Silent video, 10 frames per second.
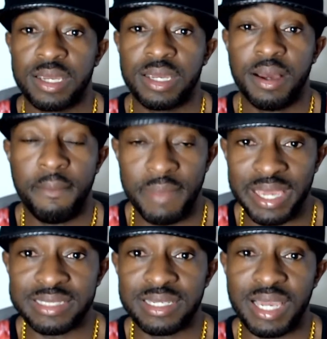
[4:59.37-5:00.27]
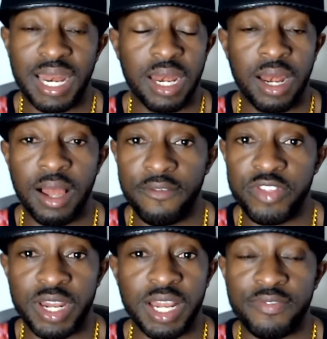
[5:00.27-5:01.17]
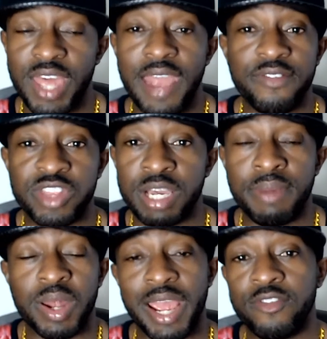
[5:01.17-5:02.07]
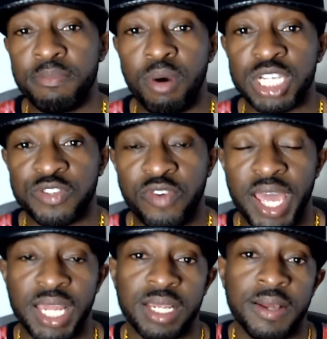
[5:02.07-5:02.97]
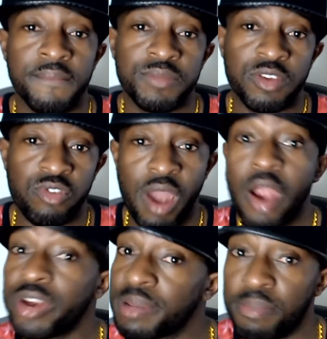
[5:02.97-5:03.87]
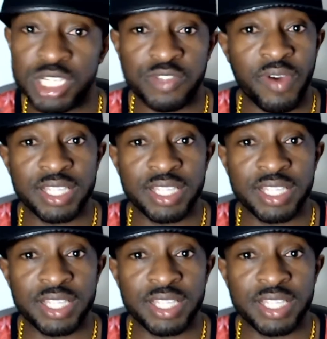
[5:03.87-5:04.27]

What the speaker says: amazing. I loved it. Loved everything about every boss fight. The variety of boss fights